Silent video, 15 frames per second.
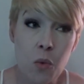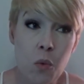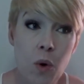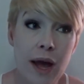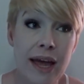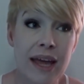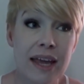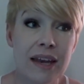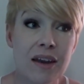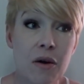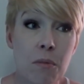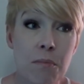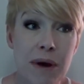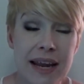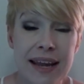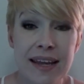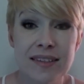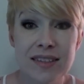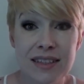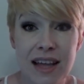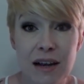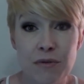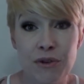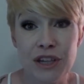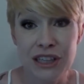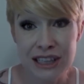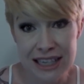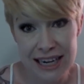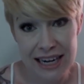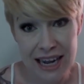when Mike has a lot of
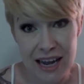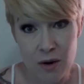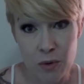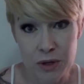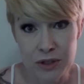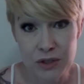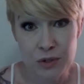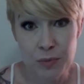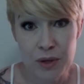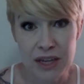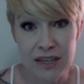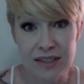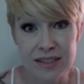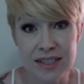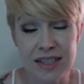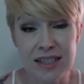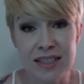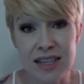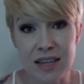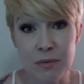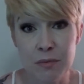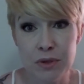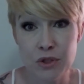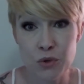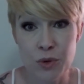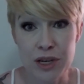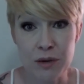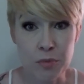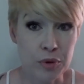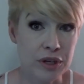clinic hours because he's in
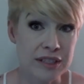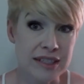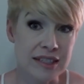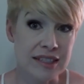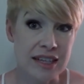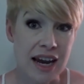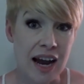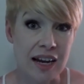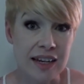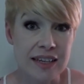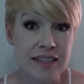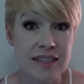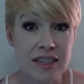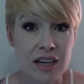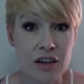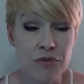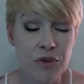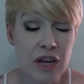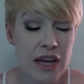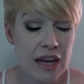between preseason hockey stuff.